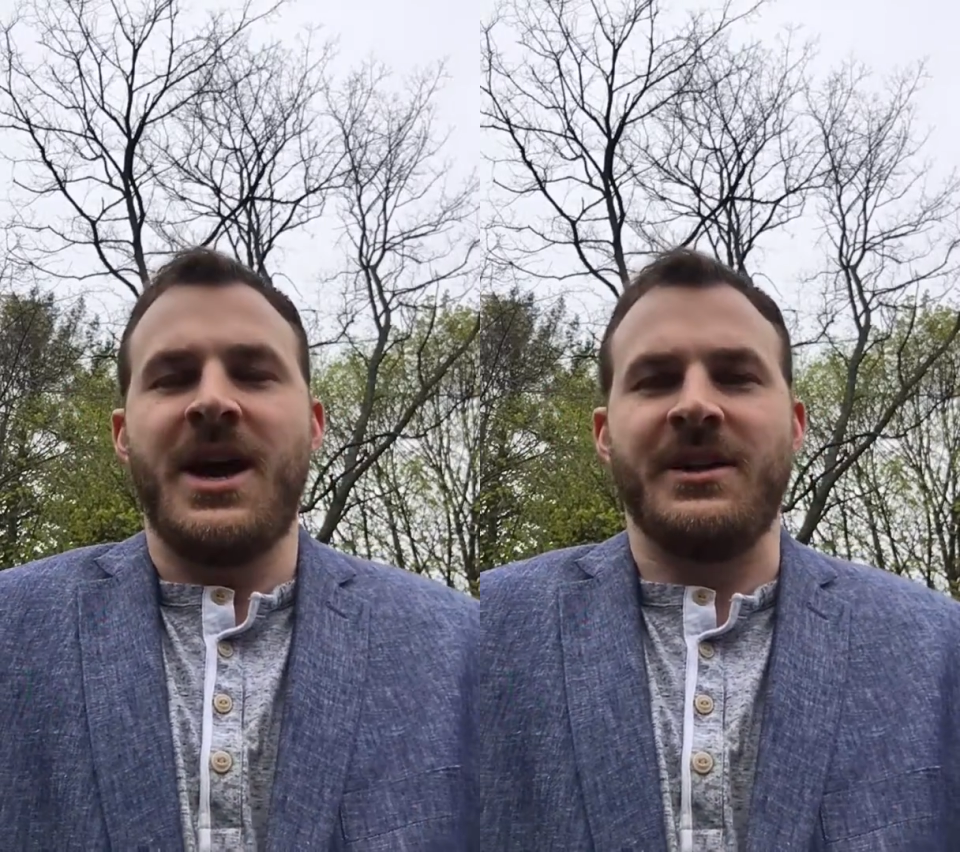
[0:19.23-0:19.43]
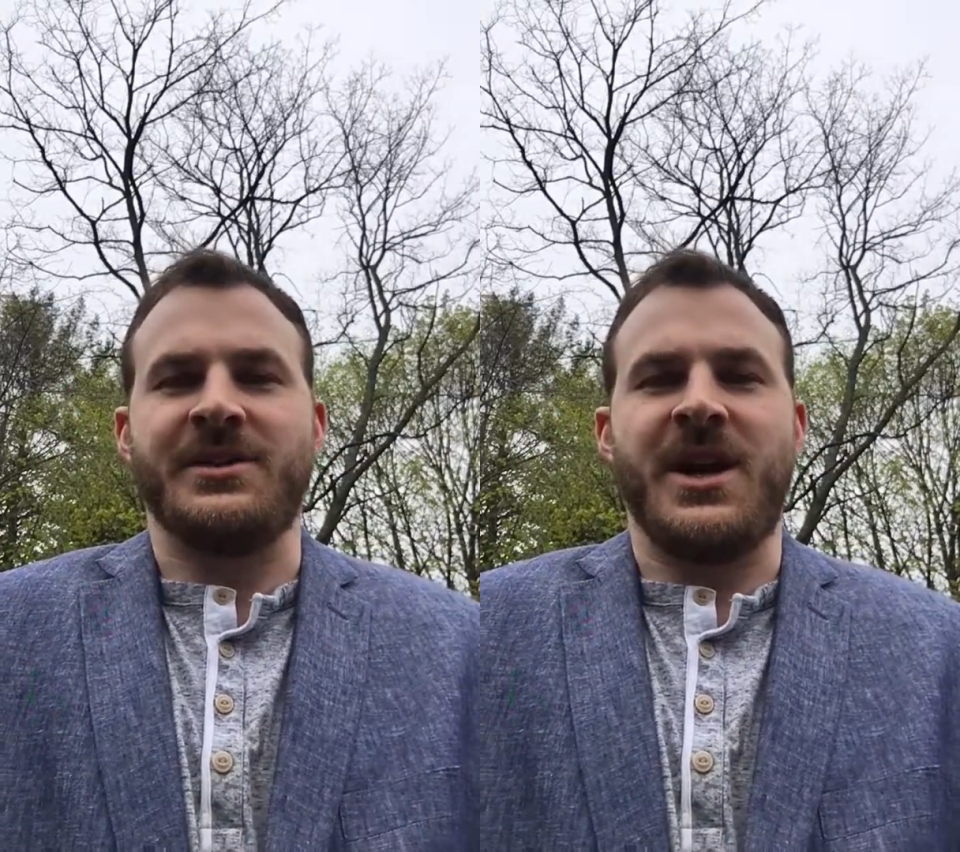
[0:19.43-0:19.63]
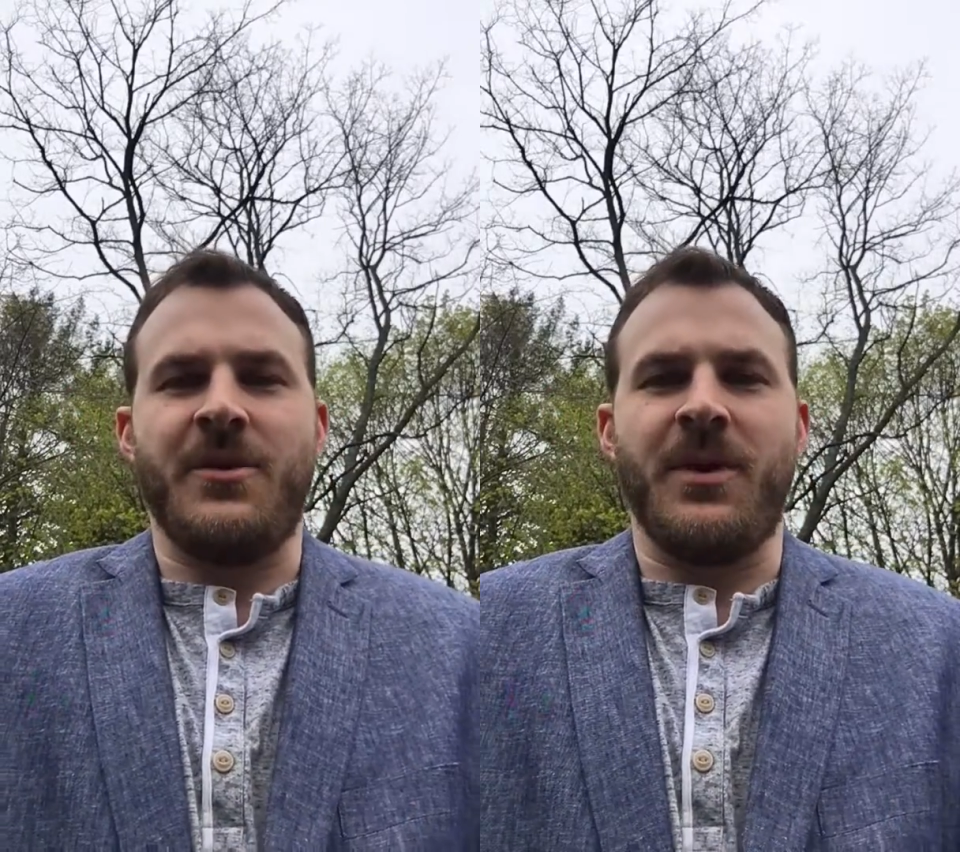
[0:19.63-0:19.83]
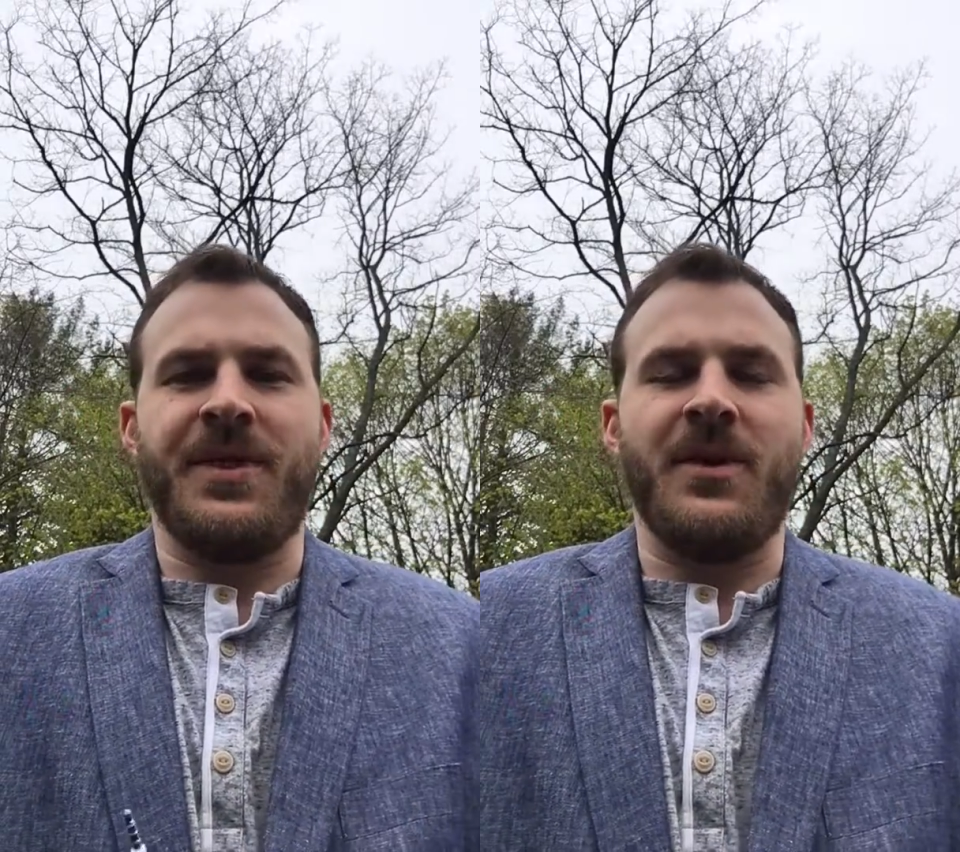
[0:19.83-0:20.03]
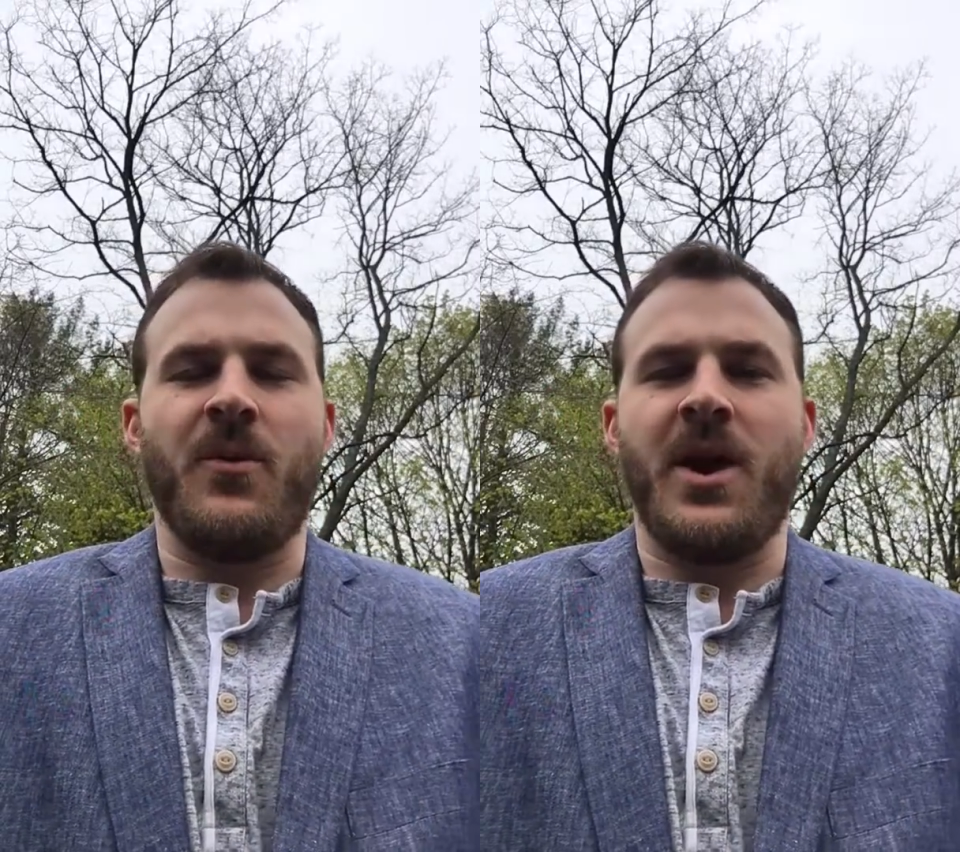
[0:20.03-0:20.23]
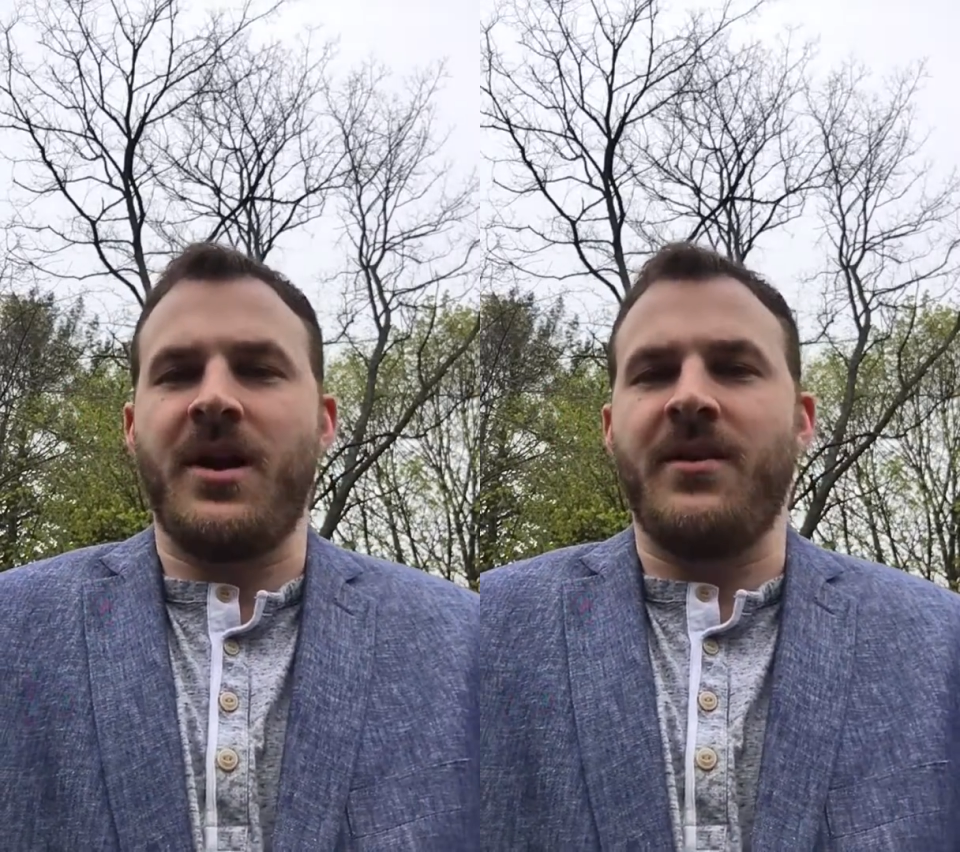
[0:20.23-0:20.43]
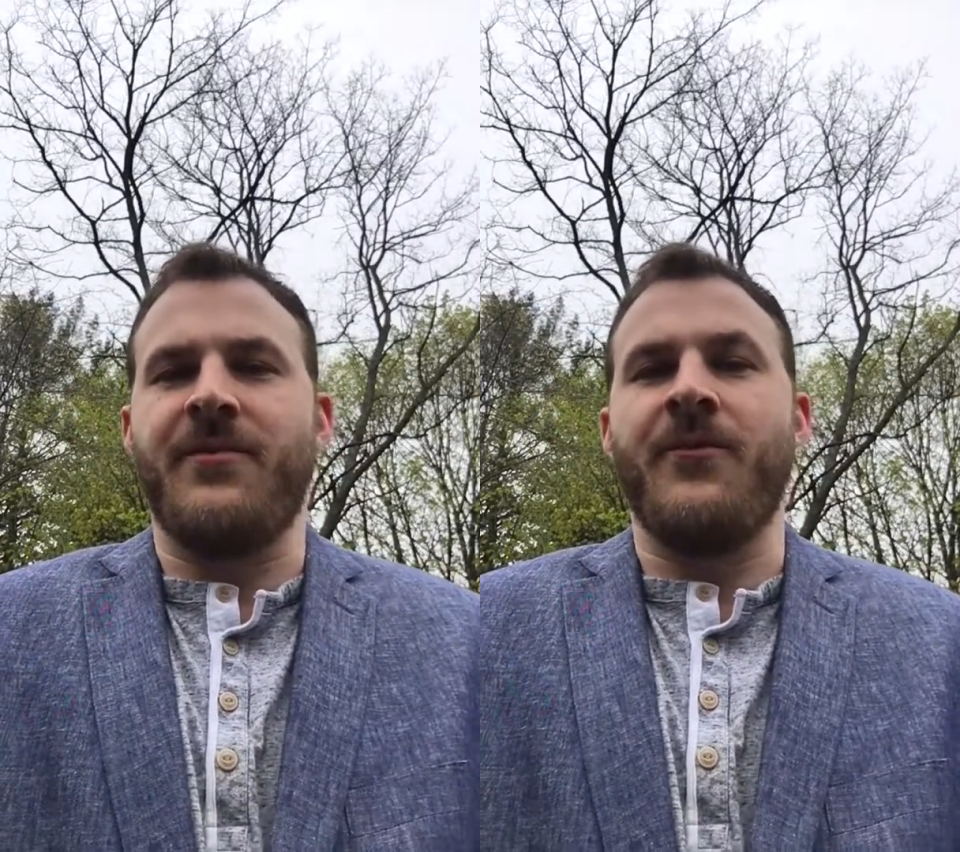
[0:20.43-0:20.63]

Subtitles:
I'll start with the one,